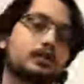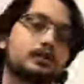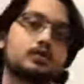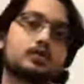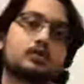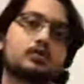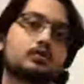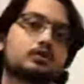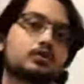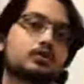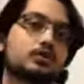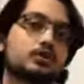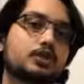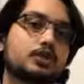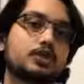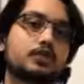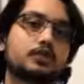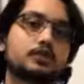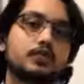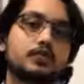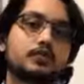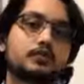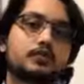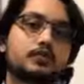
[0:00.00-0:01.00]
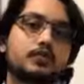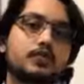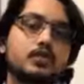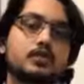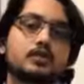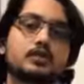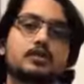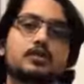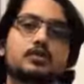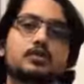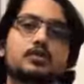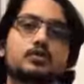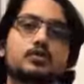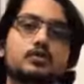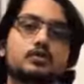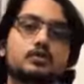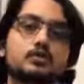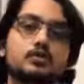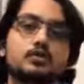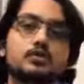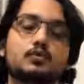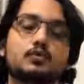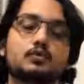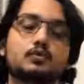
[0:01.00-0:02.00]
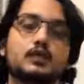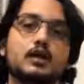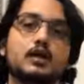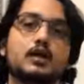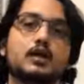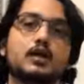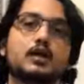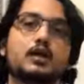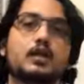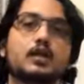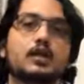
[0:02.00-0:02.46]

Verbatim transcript: So so she she would listen to those news and